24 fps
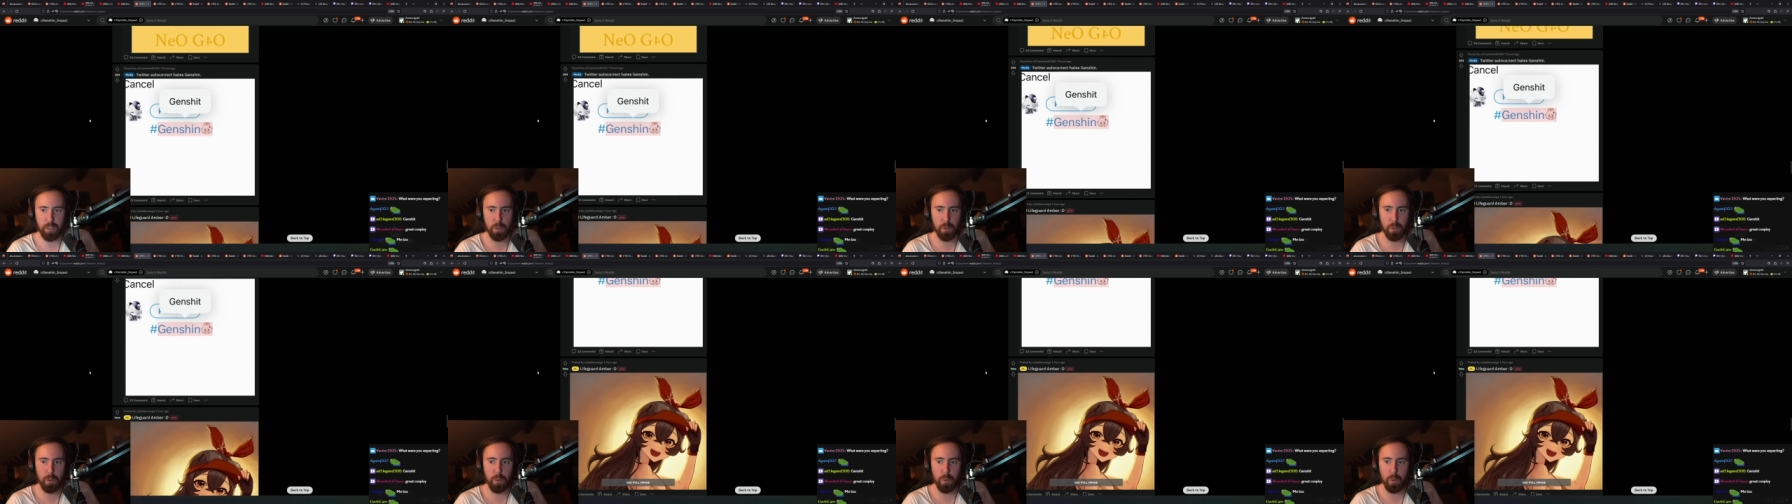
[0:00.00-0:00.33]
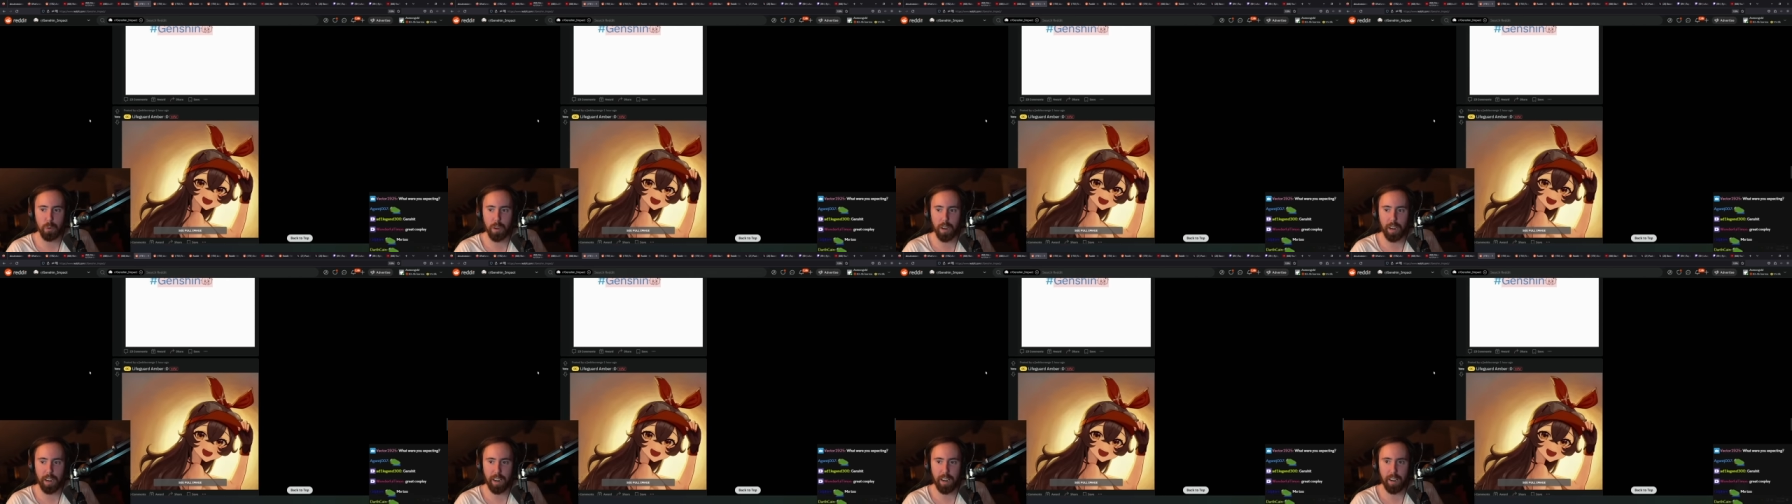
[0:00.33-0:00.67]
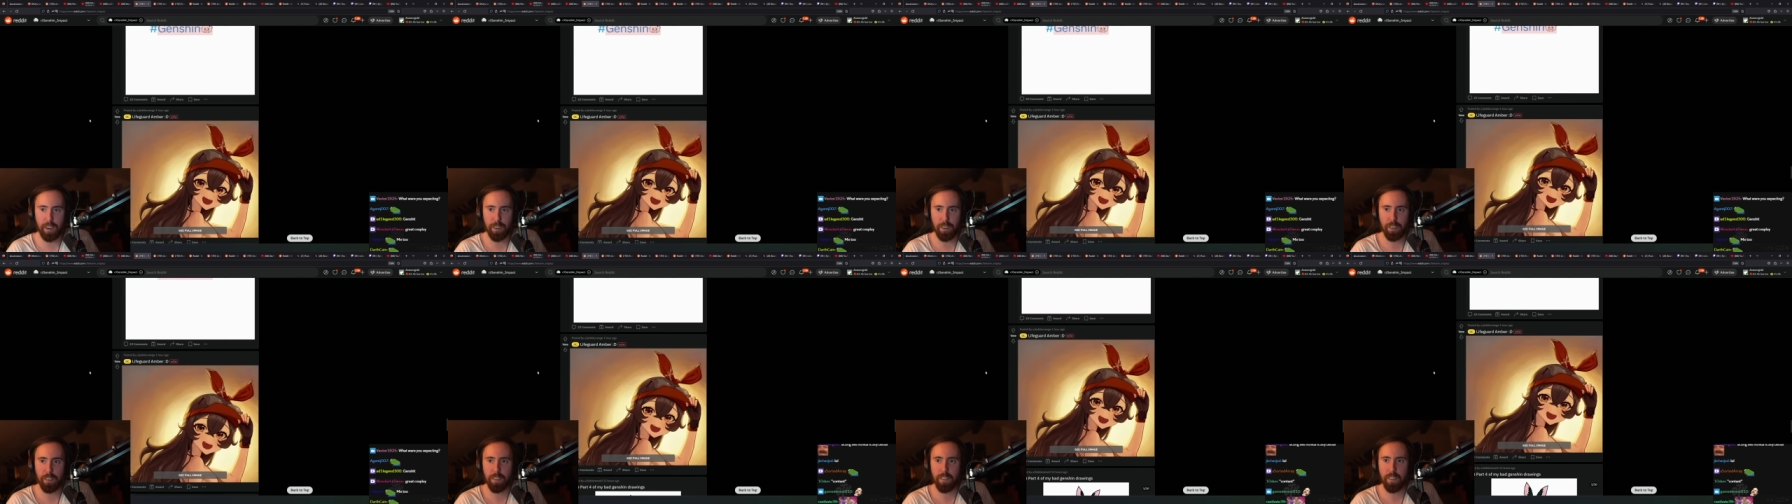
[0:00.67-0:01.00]
Oh,
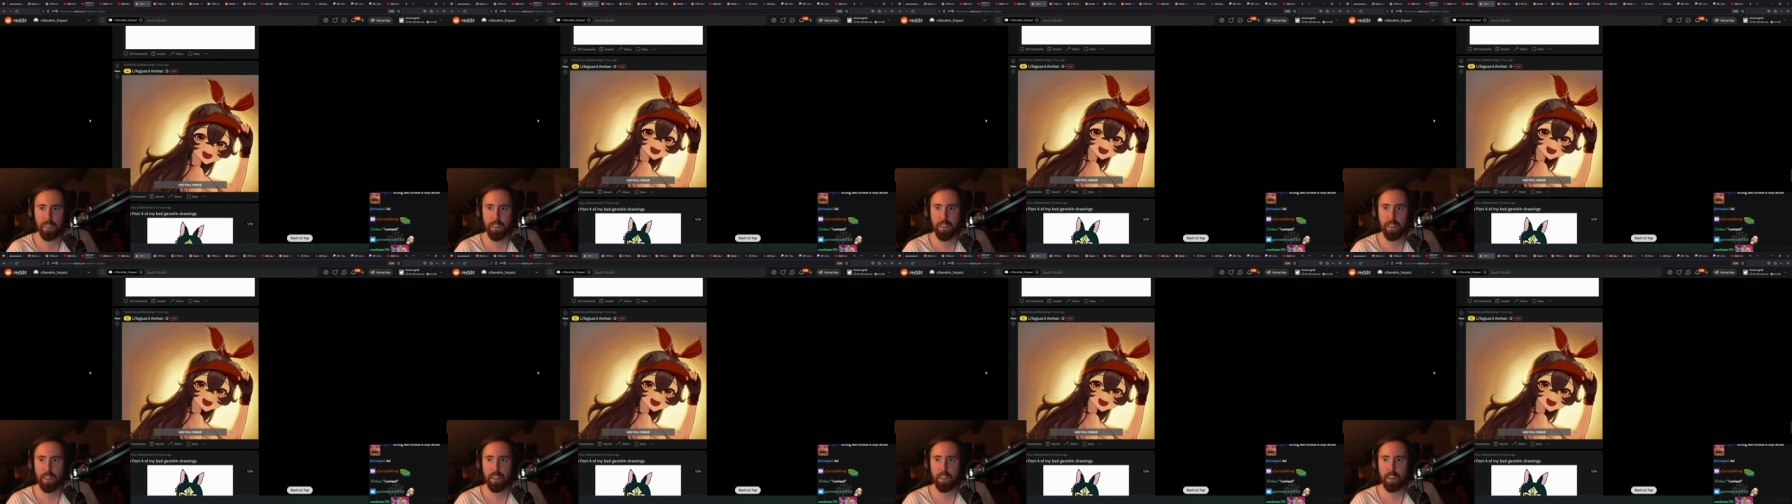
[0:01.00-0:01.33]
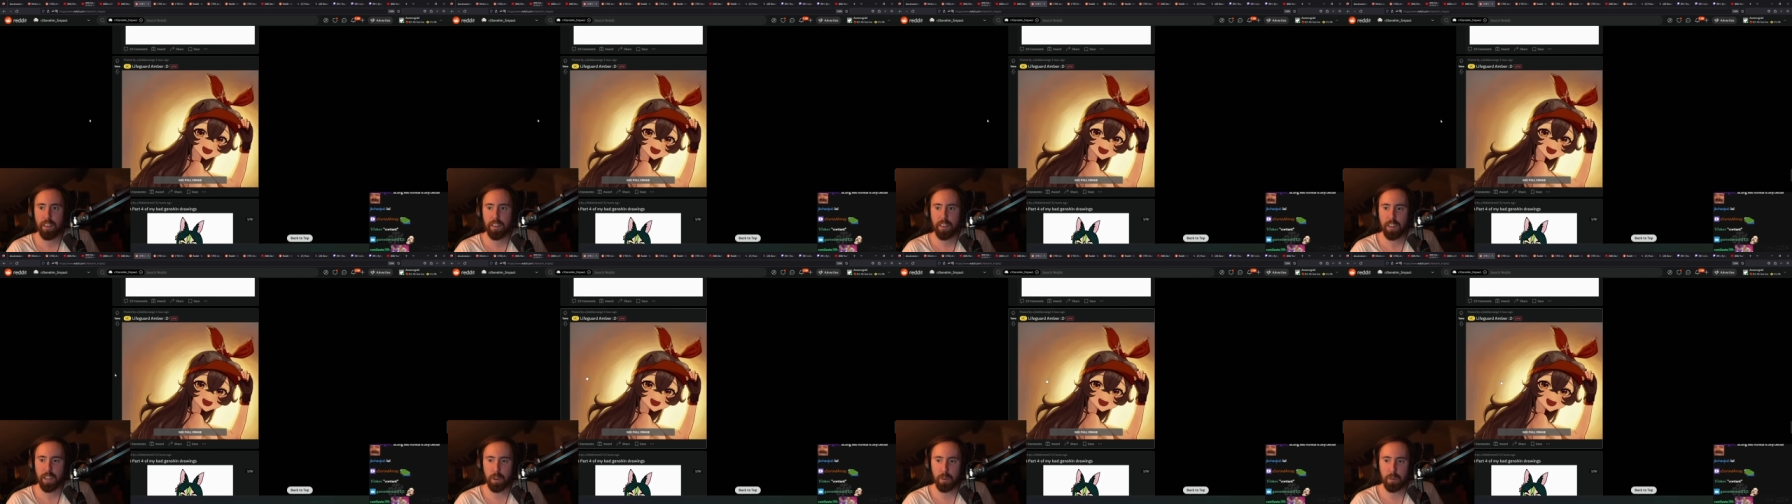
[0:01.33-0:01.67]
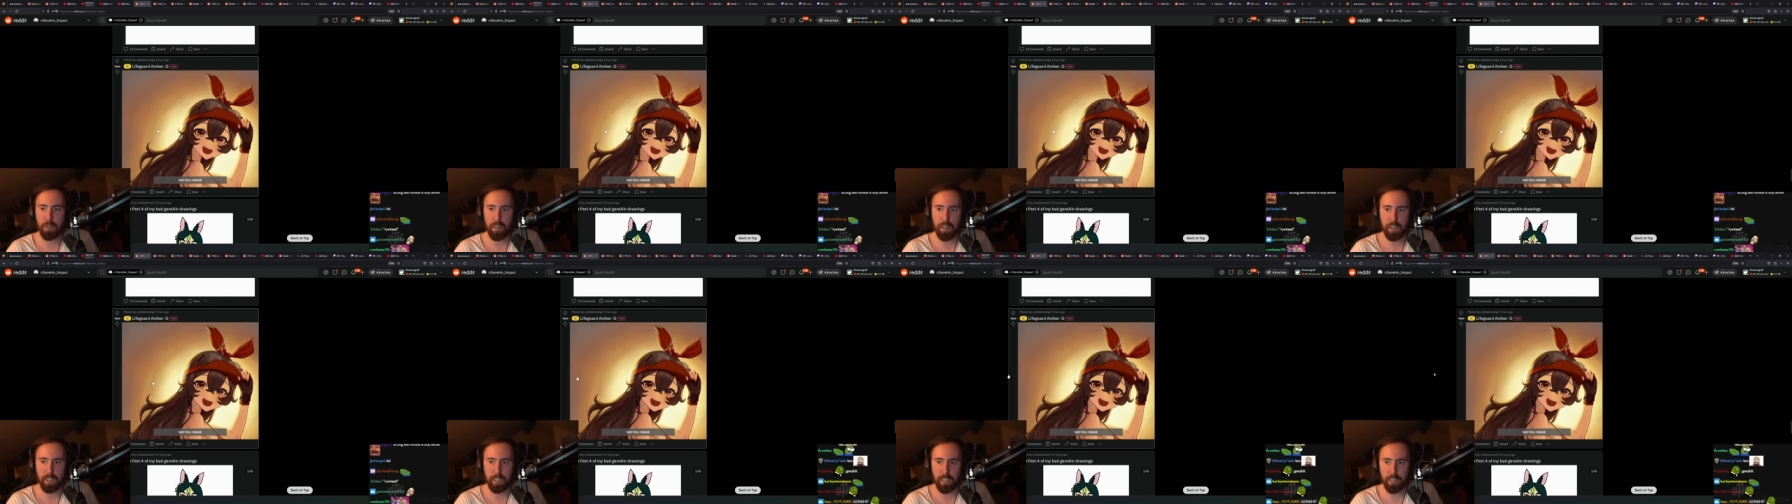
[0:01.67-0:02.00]
wow.
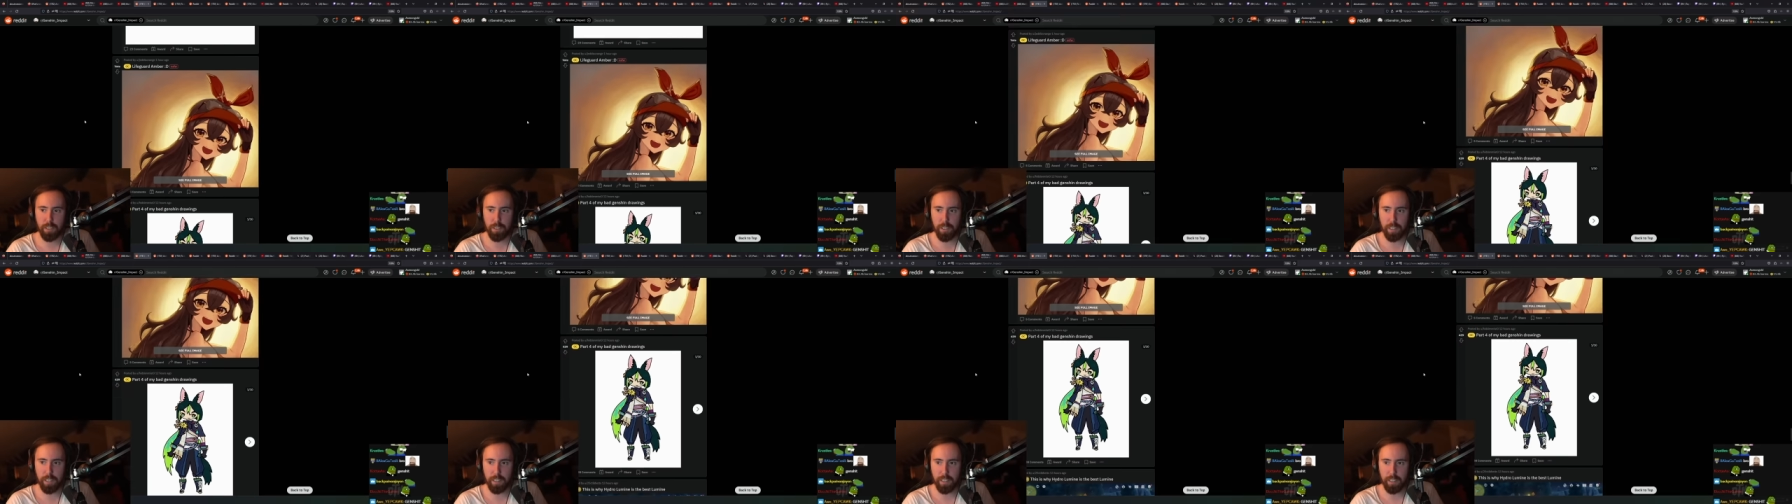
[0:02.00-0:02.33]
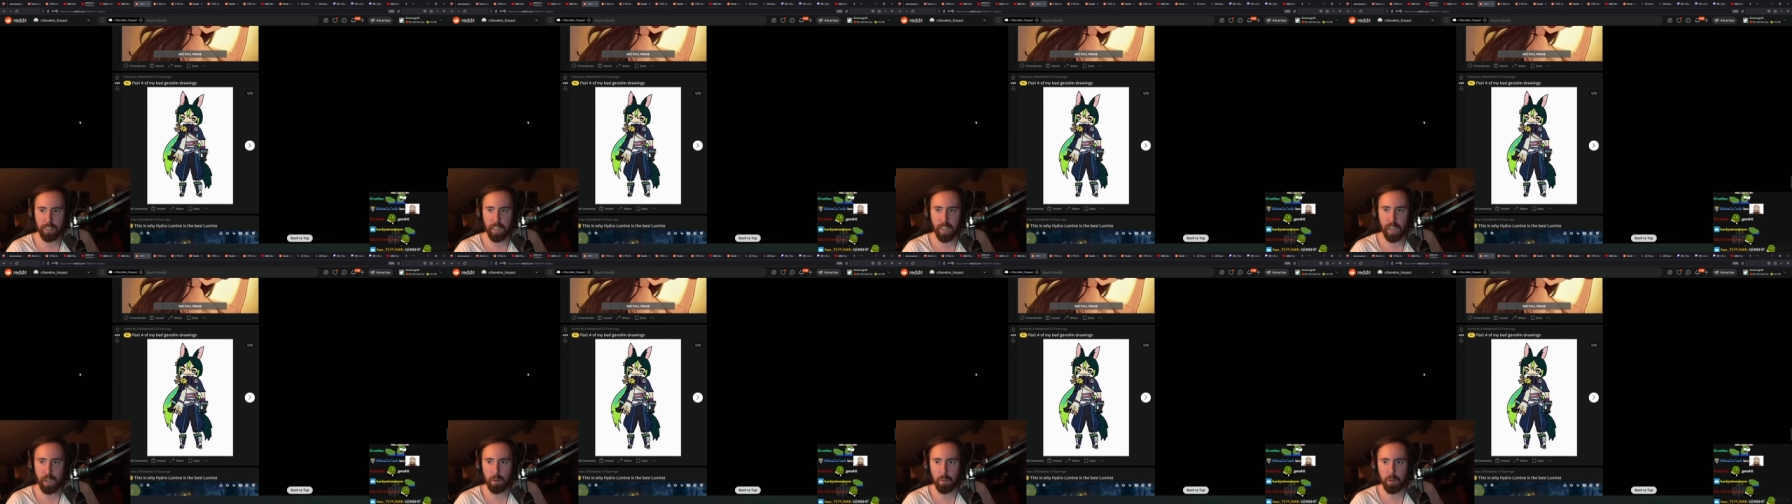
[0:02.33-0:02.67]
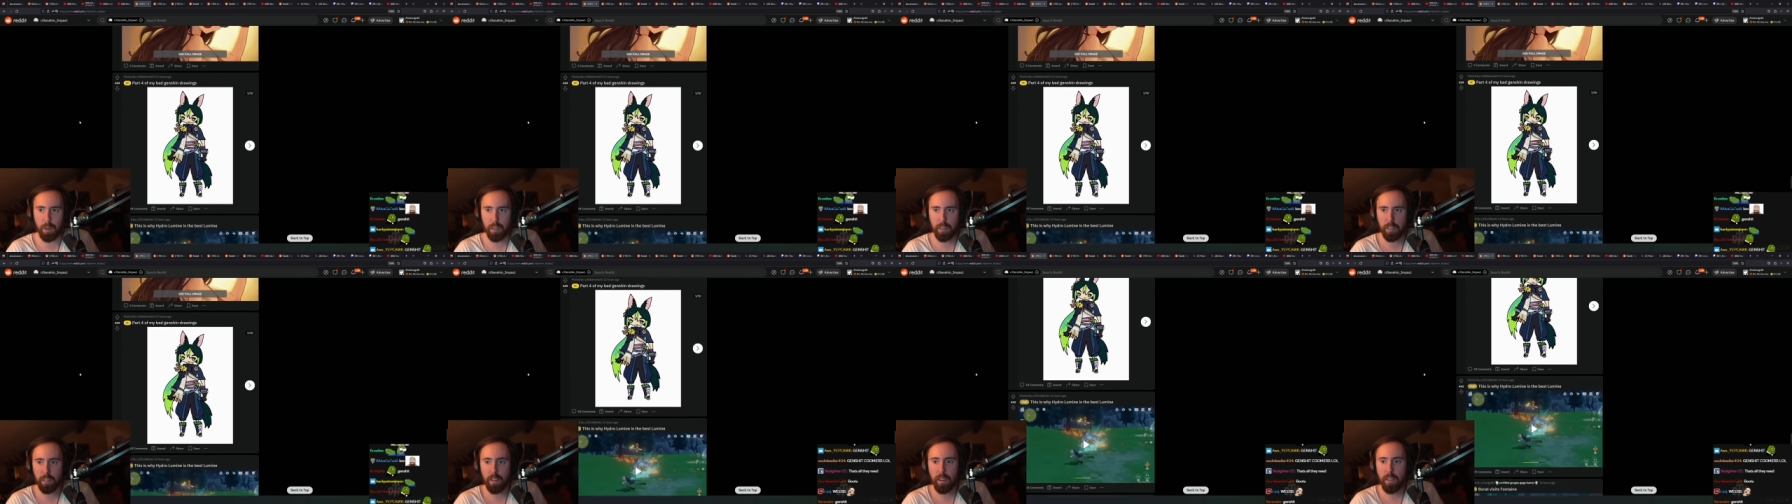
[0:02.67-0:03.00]
We're not going to look at that
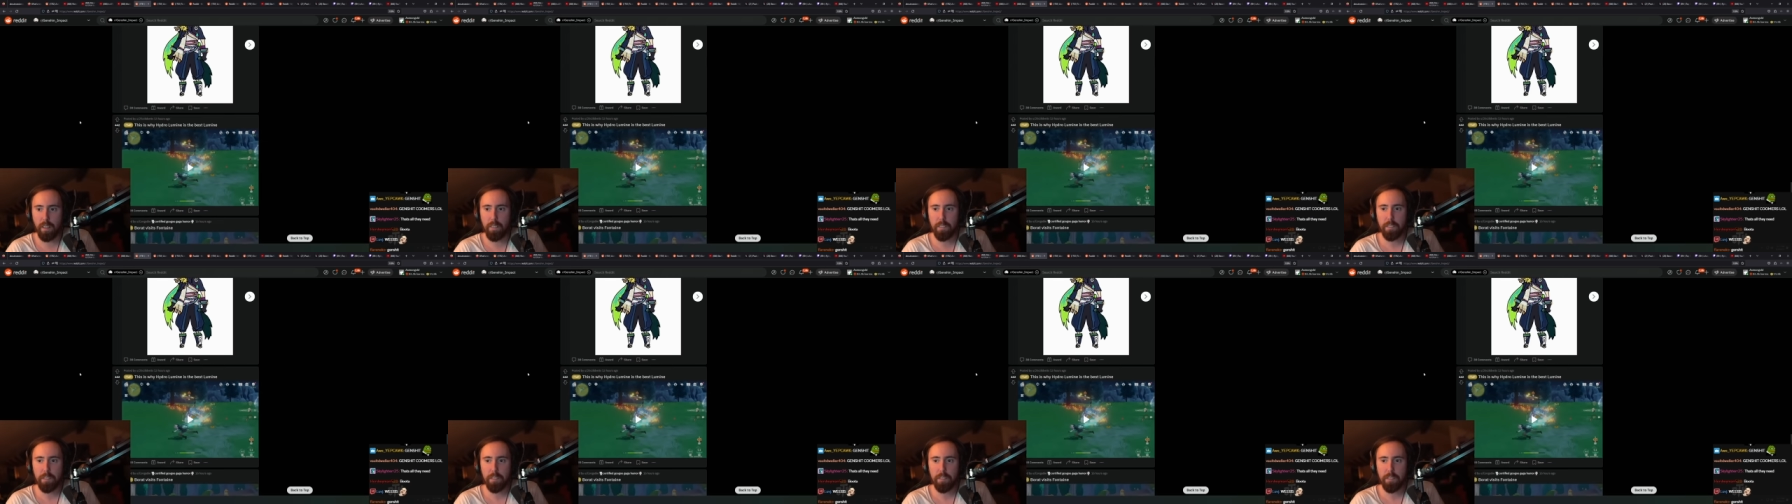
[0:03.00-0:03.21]
one.